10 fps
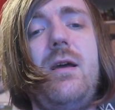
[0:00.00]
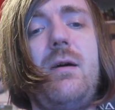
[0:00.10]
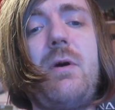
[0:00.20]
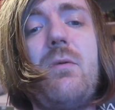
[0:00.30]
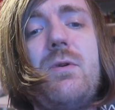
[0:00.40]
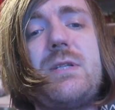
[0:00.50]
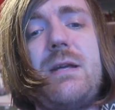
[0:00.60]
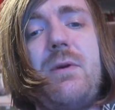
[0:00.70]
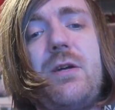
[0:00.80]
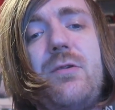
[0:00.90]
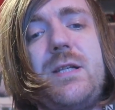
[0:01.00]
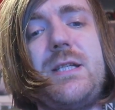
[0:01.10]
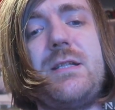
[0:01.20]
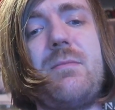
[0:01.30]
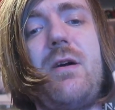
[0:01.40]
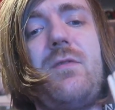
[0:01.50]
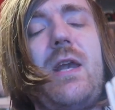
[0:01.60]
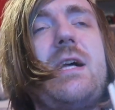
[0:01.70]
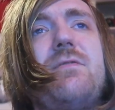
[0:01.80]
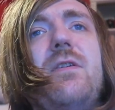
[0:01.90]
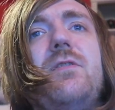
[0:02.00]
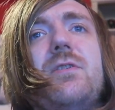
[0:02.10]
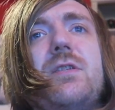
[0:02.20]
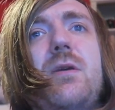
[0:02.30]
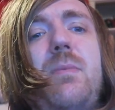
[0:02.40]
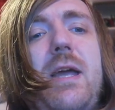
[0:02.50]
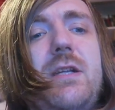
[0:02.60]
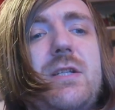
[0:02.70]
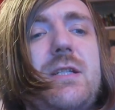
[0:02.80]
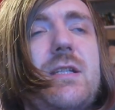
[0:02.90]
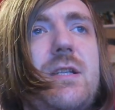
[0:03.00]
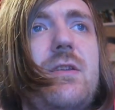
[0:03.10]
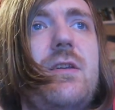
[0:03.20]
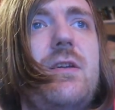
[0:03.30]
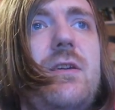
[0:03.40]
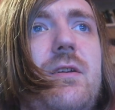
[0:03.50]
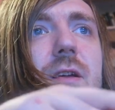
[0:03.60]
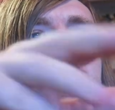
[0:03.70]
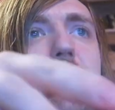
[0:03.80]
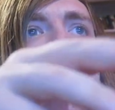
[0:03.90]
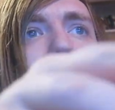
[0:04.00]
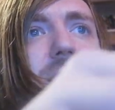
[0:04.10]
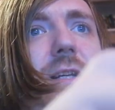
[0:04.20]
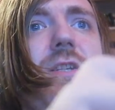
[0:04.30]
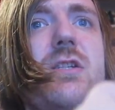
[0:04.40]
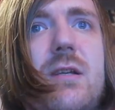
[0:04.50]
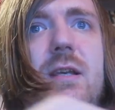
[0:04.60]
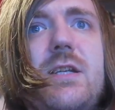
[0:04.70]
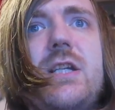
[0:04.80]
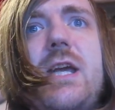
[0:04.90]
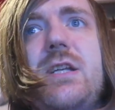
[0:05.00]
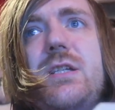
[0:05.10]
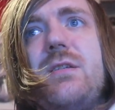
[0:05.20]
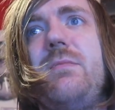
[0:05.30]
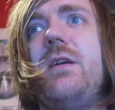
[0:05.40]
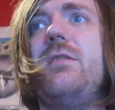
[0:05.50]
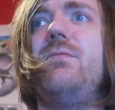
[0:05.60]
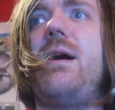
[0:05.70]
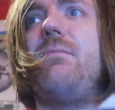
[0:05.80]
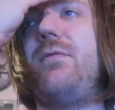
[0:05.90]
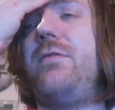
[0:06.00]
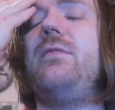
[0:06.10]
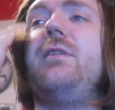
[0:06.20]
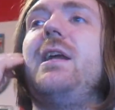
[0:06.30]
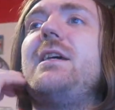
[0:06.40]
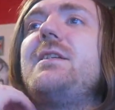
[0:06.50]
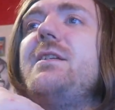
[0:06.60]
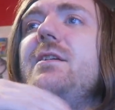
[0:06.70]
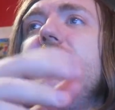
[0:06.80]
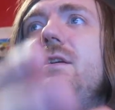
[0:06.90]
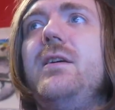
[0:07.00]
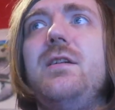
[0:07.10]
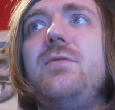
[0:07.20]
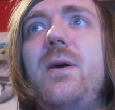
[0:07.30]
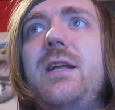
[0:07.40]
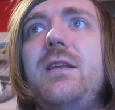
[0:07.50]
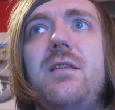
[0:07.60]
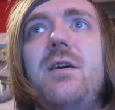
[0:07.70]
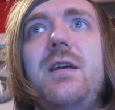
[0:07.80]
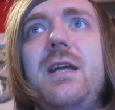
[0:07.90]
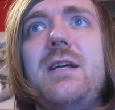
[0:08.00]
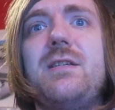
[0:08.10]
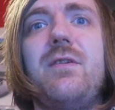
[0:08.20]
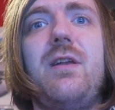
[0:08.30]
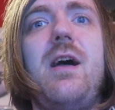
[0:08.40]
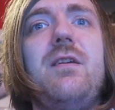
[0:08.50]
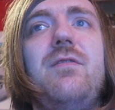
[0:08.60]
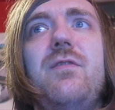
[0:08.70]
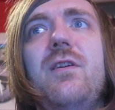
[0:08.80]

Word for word: Um, I will say my criticism of the last 50 or so pages is that the pacing suddenly changes and we kind of ramp through the last 20, 30 years of her life